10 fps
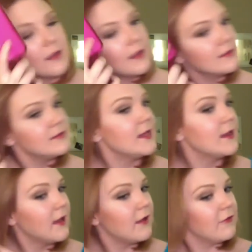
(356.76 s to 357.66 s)
instead
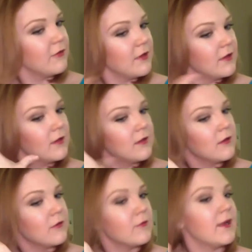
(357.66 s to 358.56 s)
of
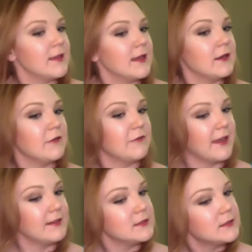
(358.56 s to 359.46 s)
right there in your
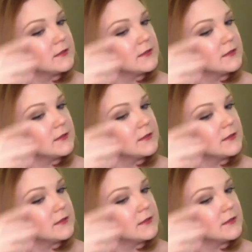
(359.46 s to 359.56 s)
face.